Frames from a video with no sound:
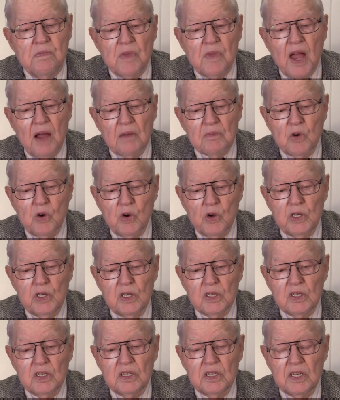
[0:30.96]
I'm going
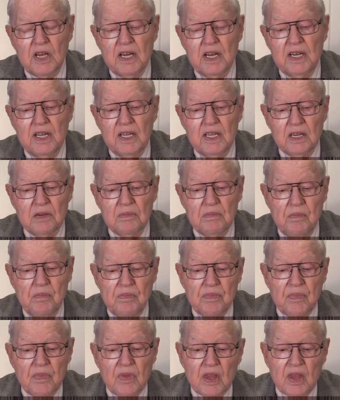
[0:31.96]
to study them
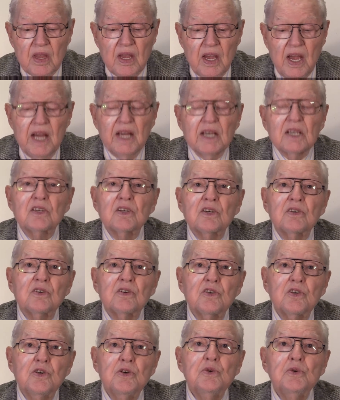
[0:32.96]
as
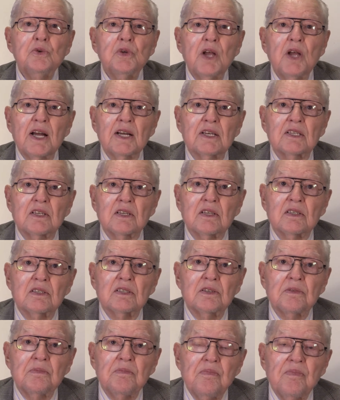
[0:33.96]
2
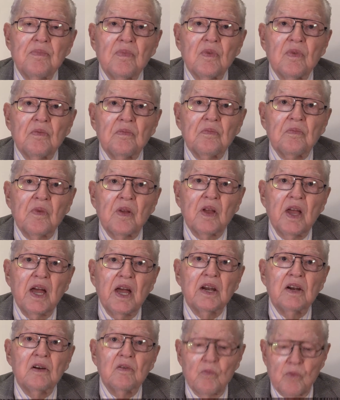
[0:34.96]
lessons,
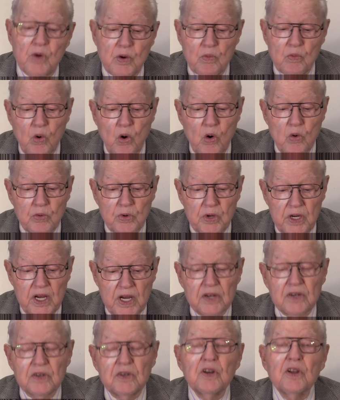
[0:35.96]
and we won't
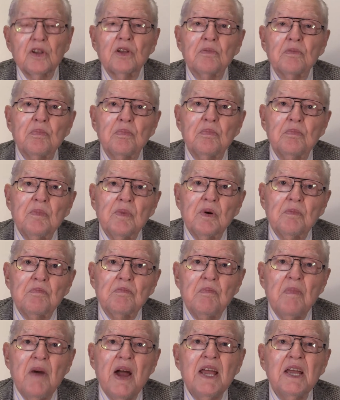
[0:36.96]
get to the
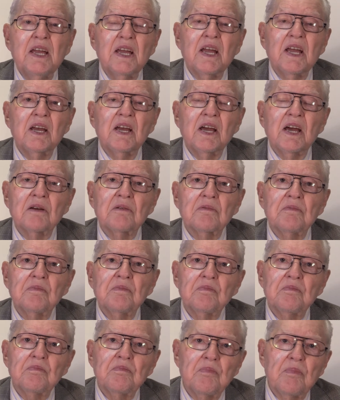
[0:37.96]
making it
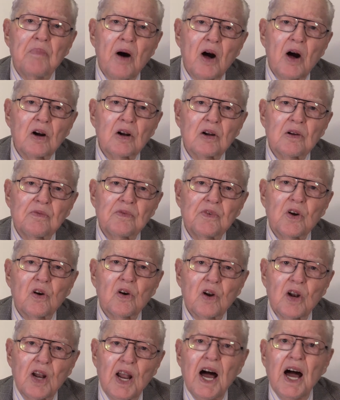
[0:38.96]
part of
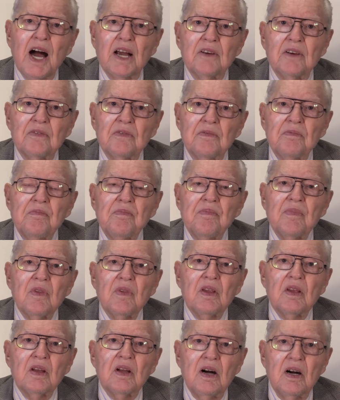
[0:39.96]
your life
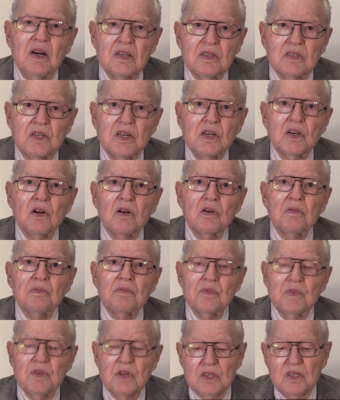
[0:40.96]
until
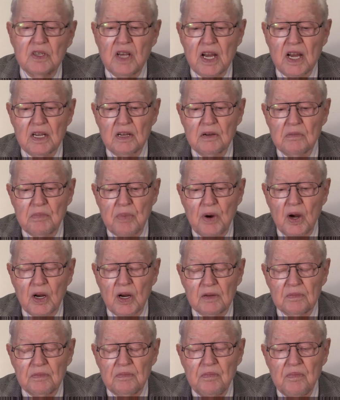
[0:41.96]
the second
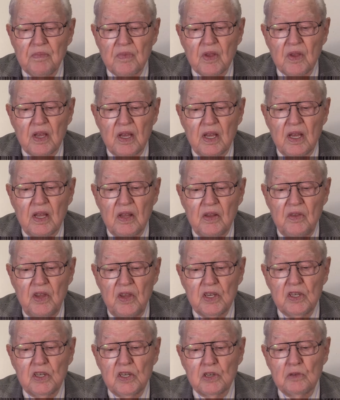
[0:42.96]
part.
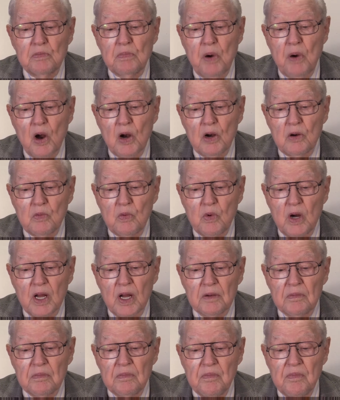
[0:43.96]
This is part 1.